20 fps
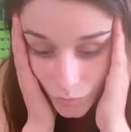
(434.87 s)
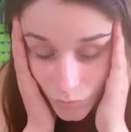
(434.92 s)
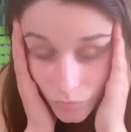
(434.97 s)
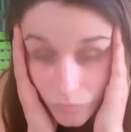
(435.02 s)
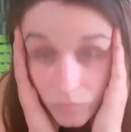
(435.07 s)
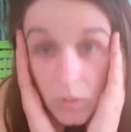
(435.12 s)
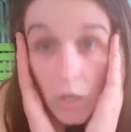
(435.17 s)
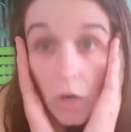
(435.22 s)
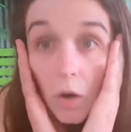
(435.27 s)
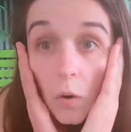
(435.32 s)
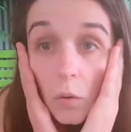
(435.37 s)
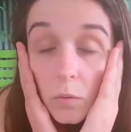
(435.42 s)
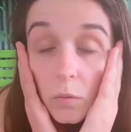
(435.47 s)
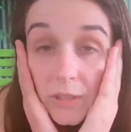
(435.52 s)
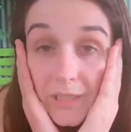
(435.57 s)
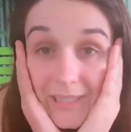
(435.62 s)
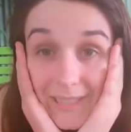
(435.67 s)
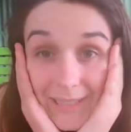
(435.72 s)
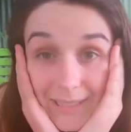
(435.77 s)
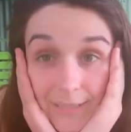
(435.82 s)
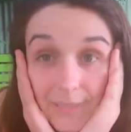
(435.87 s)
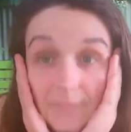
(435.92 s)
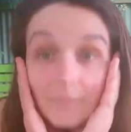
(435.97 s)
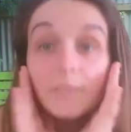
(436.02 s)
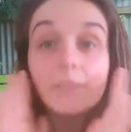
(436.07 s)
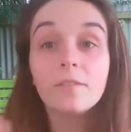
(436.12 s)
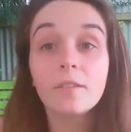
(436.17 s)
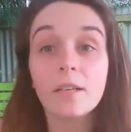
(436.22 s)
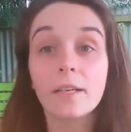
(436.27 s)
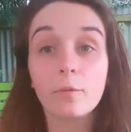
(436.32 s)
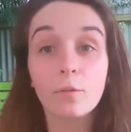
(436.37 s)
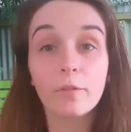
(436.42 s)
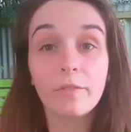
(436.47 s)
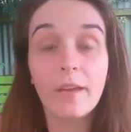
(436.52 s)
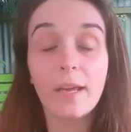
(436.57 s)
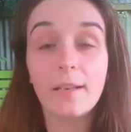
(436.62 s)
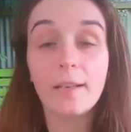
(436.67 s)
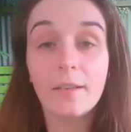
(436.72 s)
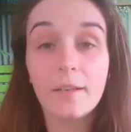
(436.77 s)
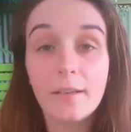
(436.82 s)
Oh yes, definitely. We've
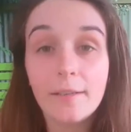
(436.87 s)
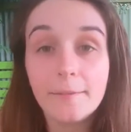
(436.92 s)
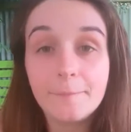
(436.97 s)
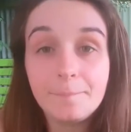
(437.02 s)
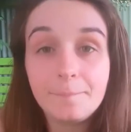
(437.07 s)
had